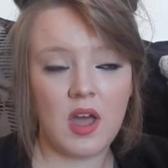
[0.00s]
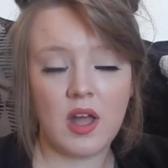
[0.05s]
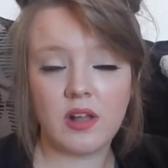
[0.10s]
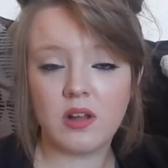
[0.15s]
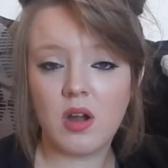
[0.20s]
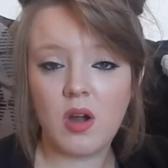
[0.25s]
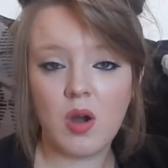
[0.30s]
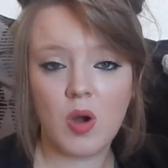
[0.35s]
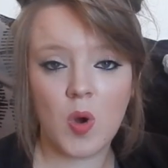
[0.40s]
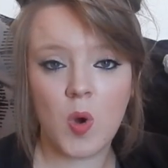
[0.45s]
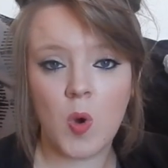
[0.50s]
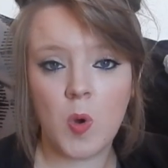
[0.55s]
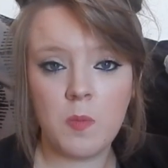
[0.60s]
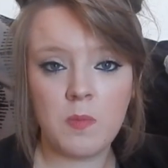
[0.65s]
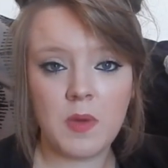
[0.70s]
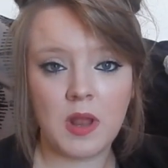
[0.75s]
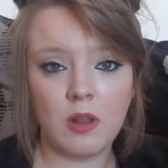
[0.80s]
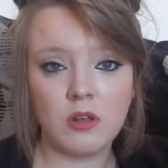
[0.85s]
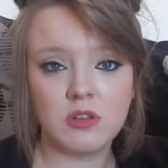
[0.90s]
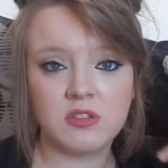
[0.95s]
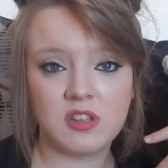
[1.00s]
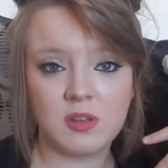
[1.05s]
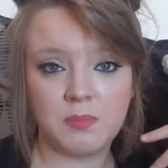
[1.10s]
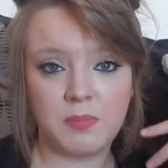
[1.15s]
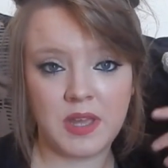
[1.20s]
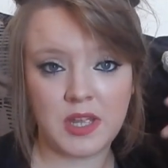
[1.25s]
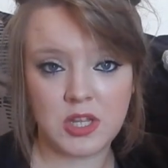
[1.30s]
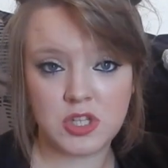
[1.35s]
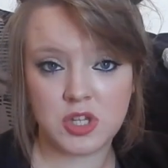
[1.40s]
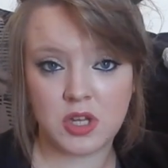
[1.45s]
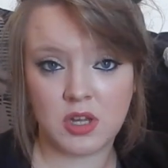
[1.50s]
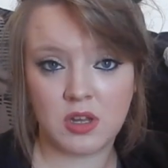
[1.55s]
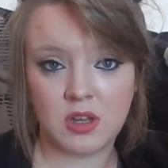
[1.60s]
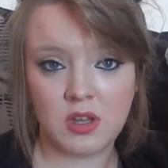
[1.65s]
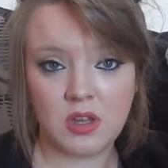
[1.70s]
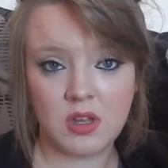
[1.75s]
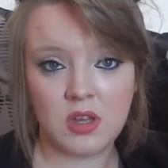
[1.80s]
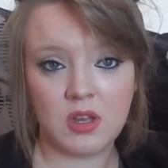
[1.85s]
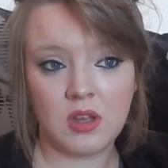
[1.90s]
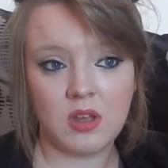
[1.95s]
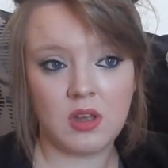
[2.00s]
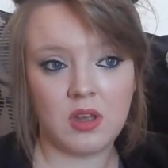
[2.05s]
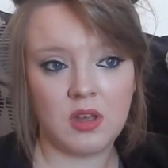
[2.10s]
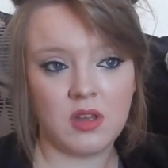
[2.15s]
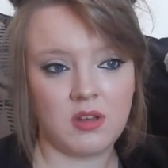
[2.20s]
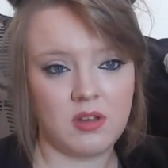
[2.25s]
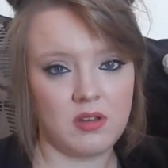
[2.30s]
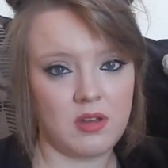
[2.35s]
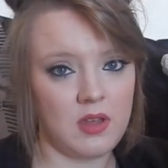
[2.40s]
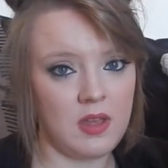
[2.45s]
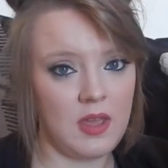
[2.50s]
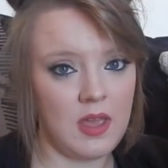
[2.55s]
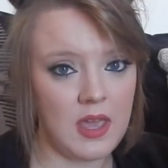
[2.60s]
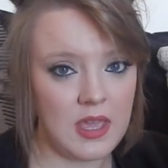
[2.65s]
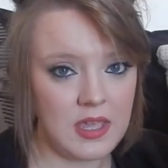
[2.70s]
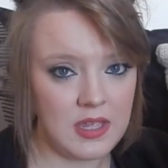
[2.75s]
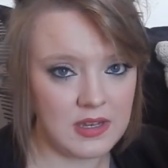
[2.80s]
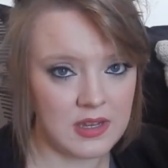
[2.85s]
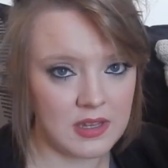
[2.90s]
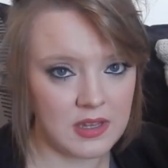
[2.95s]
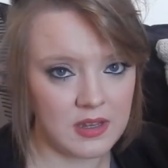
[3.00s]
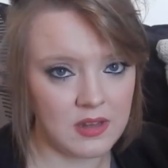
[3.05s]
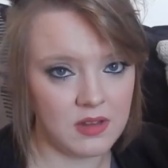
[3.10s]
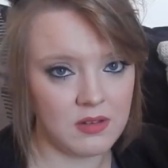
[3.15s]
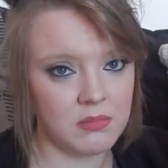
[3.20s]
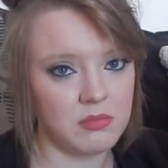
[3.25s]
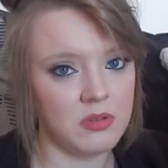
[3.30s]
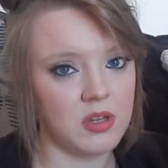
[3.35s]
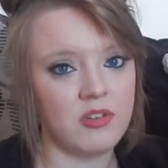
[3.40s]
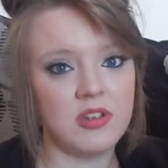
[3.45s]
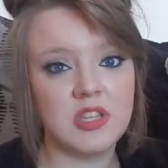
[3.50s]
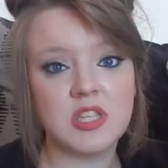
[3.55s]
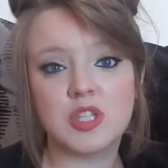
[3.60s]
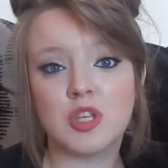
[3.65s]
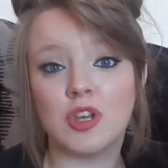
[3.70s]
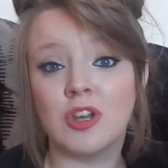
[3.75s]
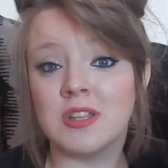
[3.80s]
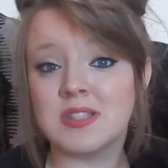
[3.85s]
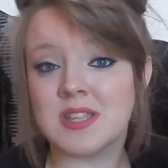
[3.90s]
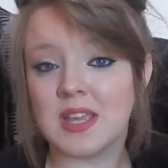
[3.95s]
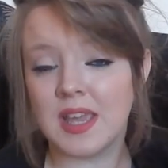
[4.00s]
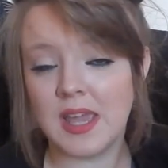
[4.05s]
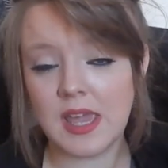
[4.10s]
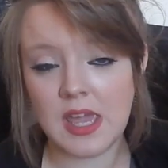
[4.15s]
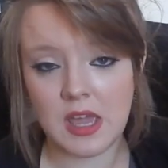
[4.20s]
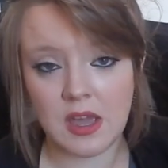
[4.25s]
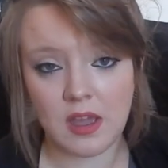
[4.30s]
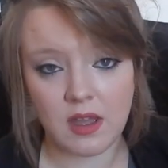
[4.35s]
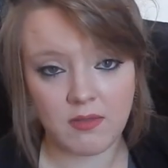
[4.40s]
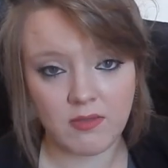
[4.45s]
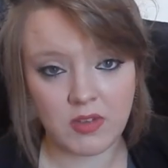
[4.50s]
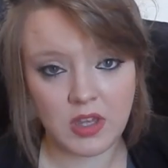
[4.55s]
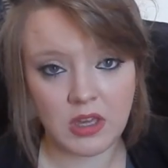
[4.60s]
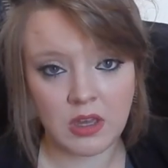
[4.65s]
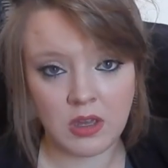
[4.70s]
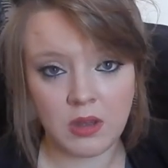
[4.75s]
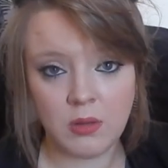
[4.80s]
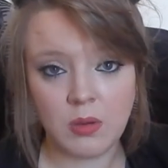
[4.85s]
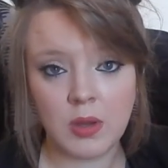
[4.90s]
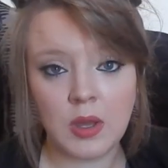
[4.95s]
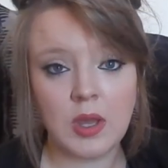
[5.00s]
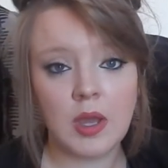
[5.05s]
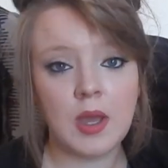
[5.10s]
I got home, I looked at the picture, hated it. I'm going to insert it here for you.